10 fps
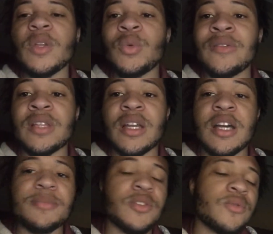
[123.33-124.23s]
We have a lot of
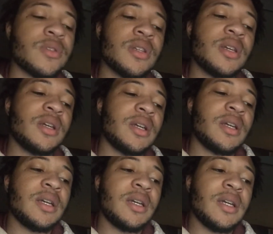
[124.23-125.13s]
obstacles,
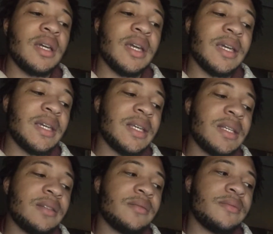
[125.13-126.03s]

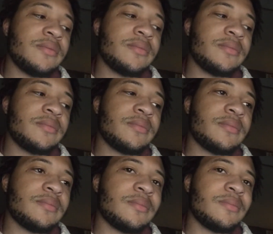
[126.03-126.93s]

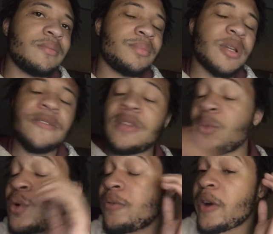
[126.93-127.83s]
but I feel like
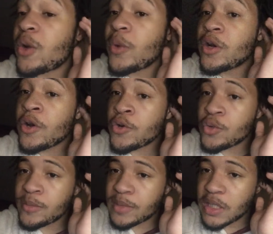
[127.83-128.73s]
we're gonna find a way to hurdle
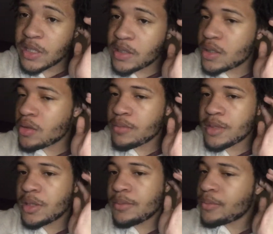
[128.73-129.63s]
them things. So,
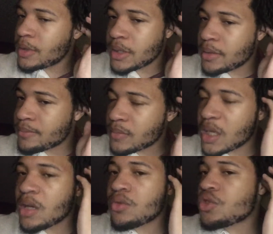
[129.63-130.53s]
man,
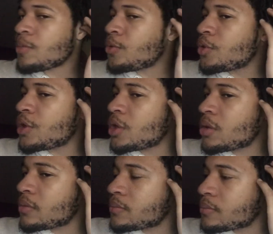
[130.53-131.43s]
I ain't gonna trip on it.
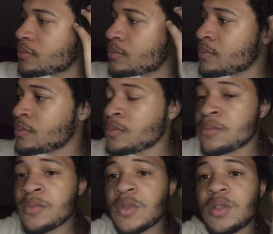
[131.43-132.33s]

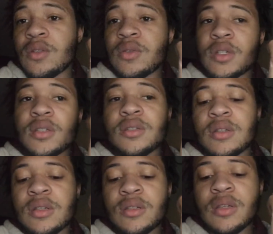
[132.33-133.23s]
Long
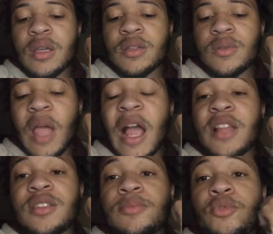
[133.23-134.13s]
as I
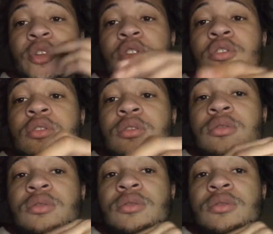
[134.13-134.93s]
got the support of y'all,